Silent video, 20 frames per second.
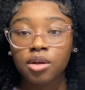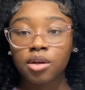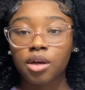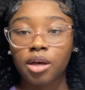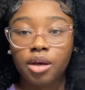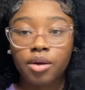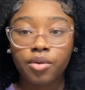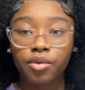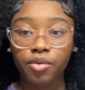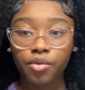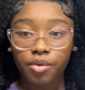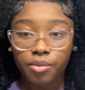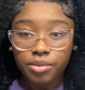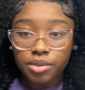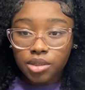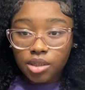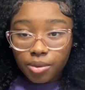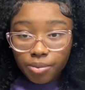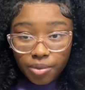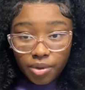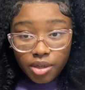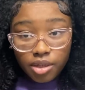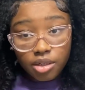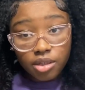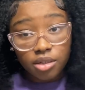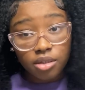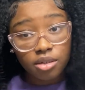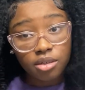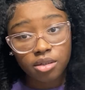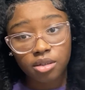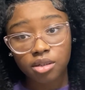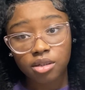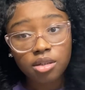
I don't know if I'm gonna stop right here